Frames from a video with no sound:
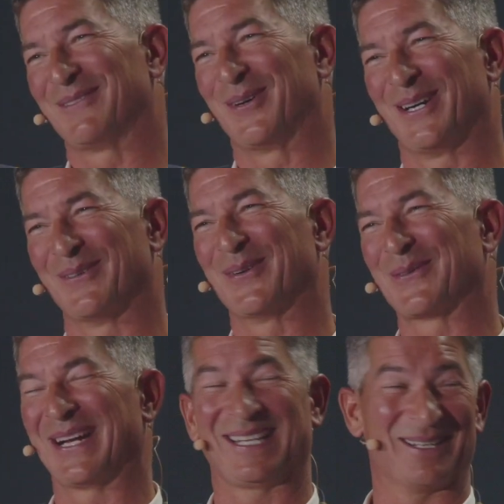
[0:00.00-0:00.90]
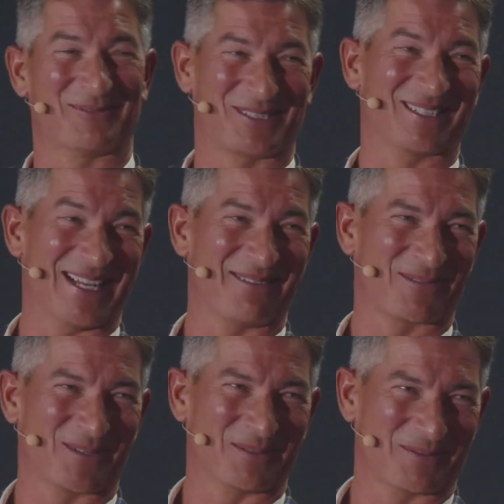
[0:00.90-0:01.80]
What would I give
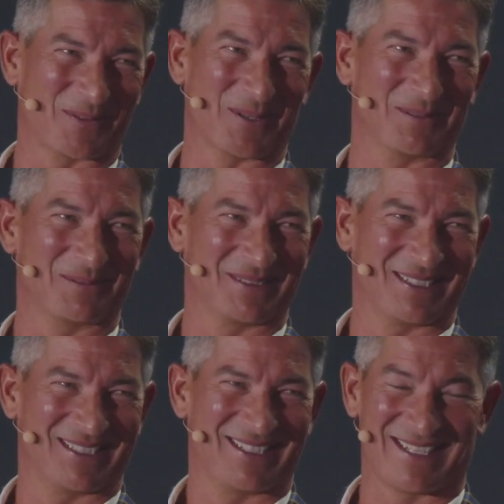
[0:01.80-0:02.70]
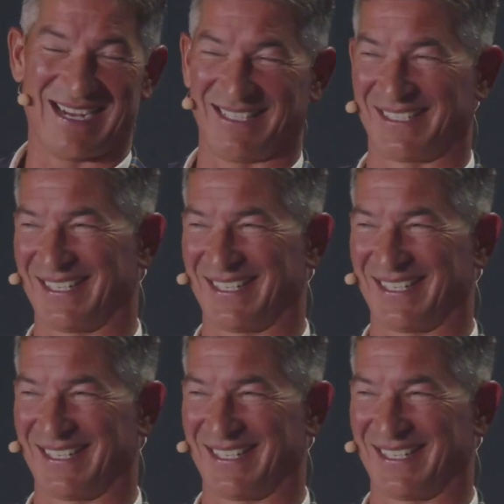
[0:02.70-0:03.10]
Glenn for the